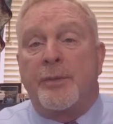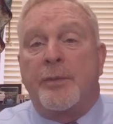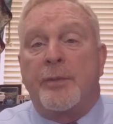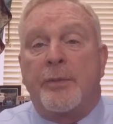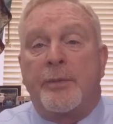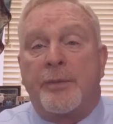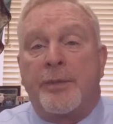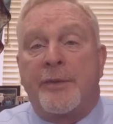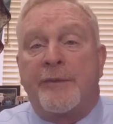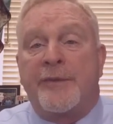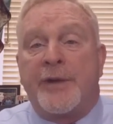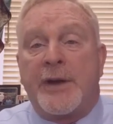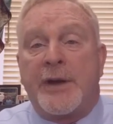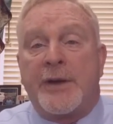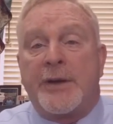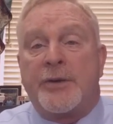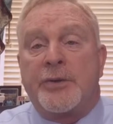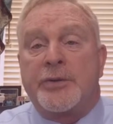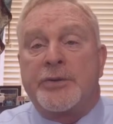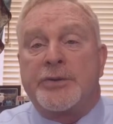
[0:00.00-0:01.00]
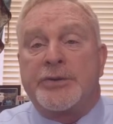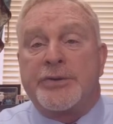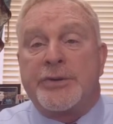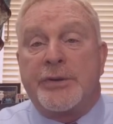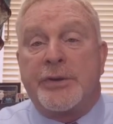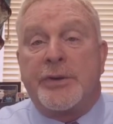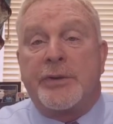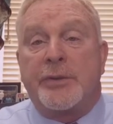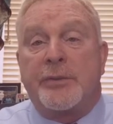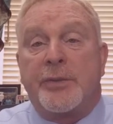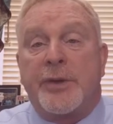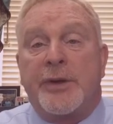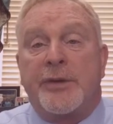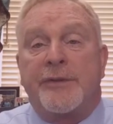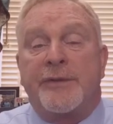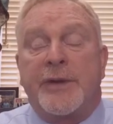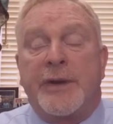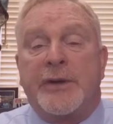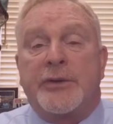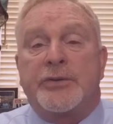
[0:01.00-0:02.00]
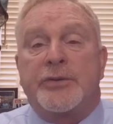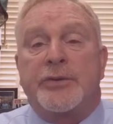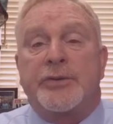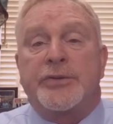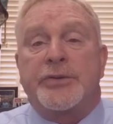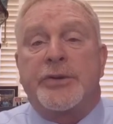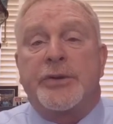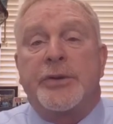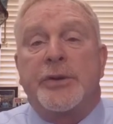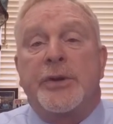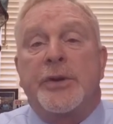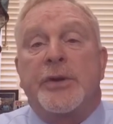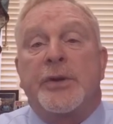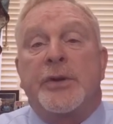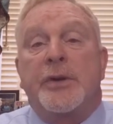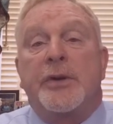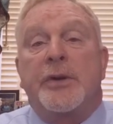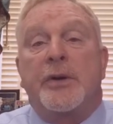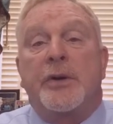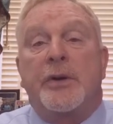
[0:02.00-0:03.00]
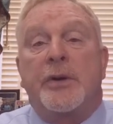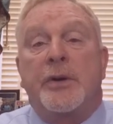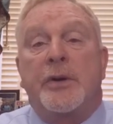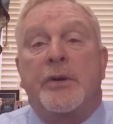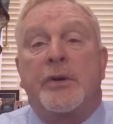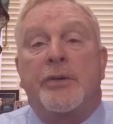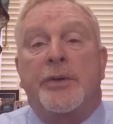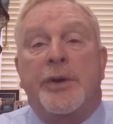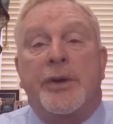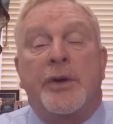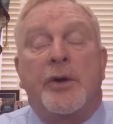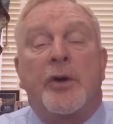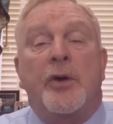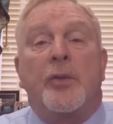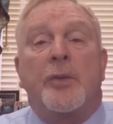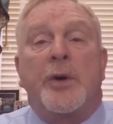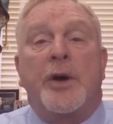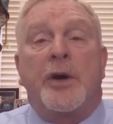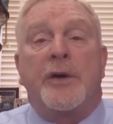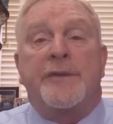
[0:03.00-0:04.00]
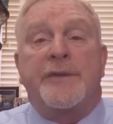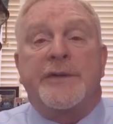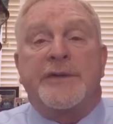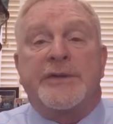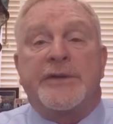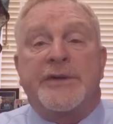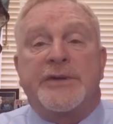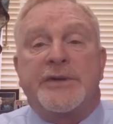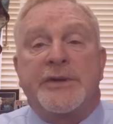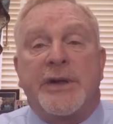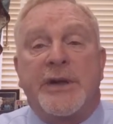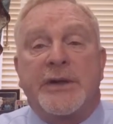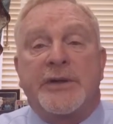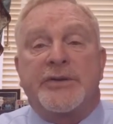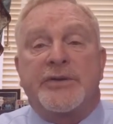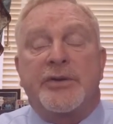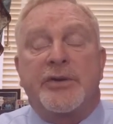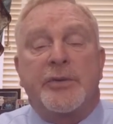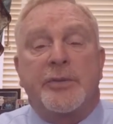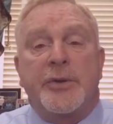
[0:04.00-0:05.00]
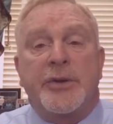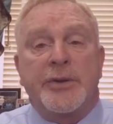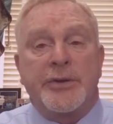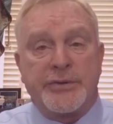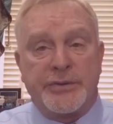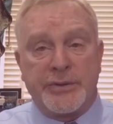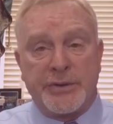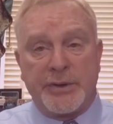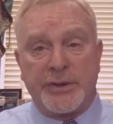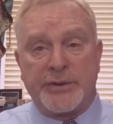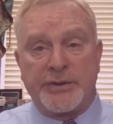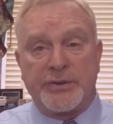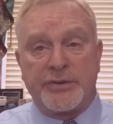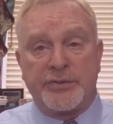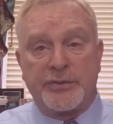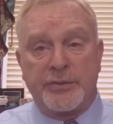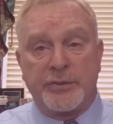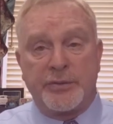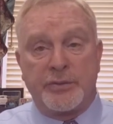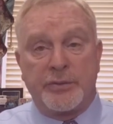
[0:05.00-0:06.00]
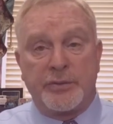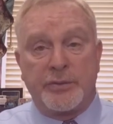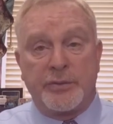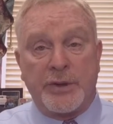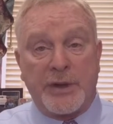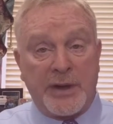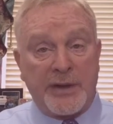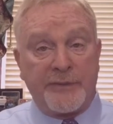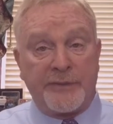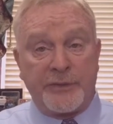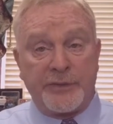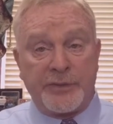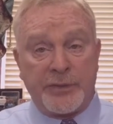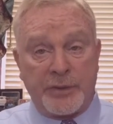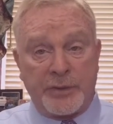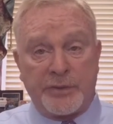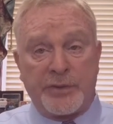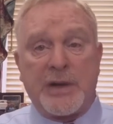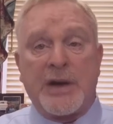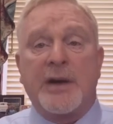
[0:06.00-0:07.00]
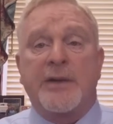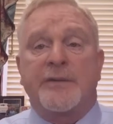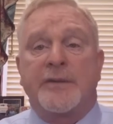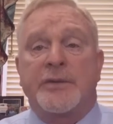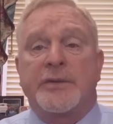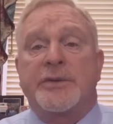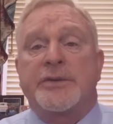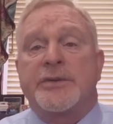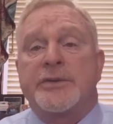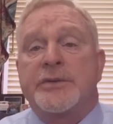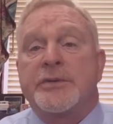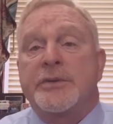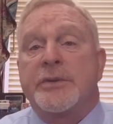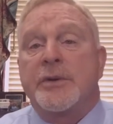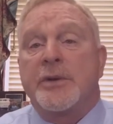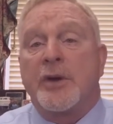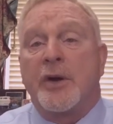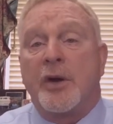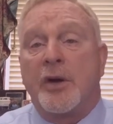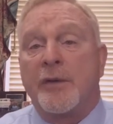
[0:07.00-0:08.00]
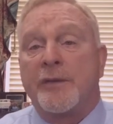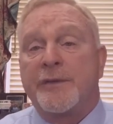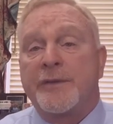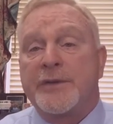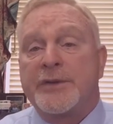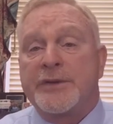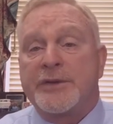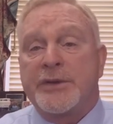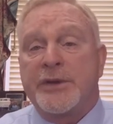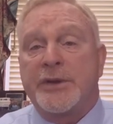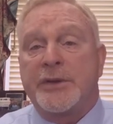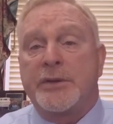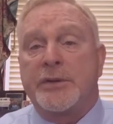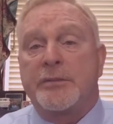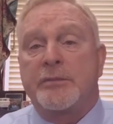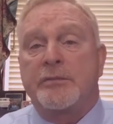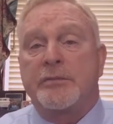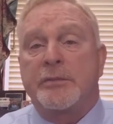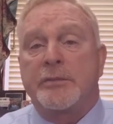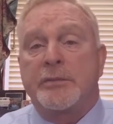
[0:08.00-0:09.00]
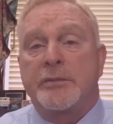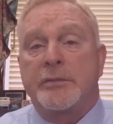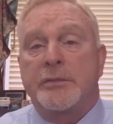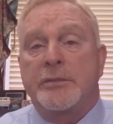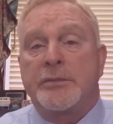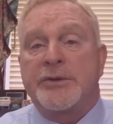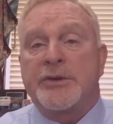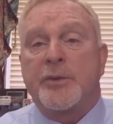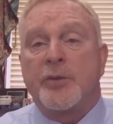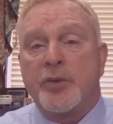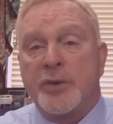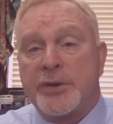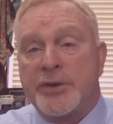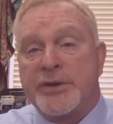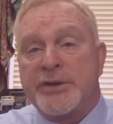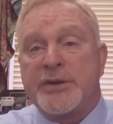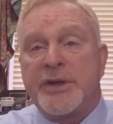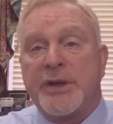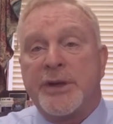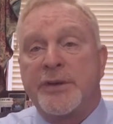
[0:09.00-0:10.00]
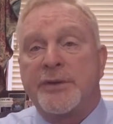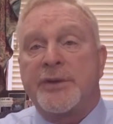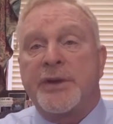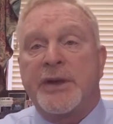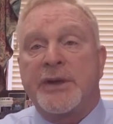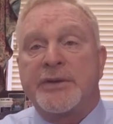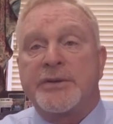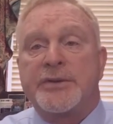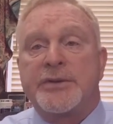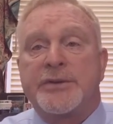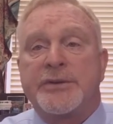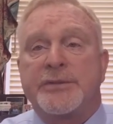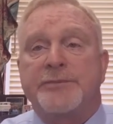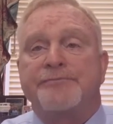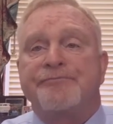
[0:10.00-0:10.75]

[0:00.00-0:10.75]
providers and manufacturers, their home office is next to the Mothers Against Drunk Drivers office somewhere in the state of Texas.